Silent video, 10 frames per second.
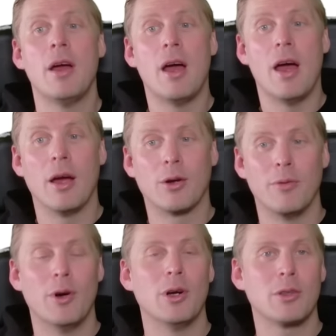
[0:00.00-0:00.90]
Uh,
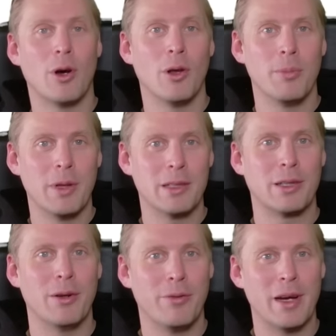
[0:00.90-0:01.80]
convert all
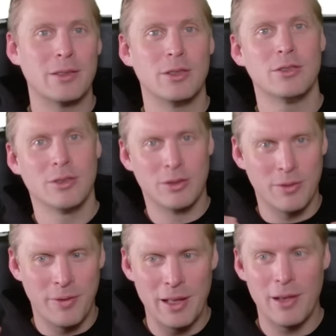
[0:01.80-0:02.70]
military factories to
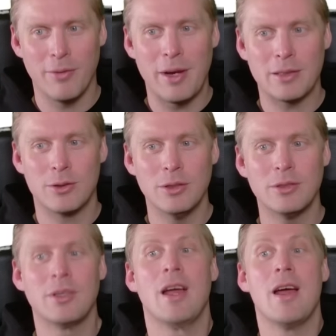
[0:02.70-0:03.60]
civilian factories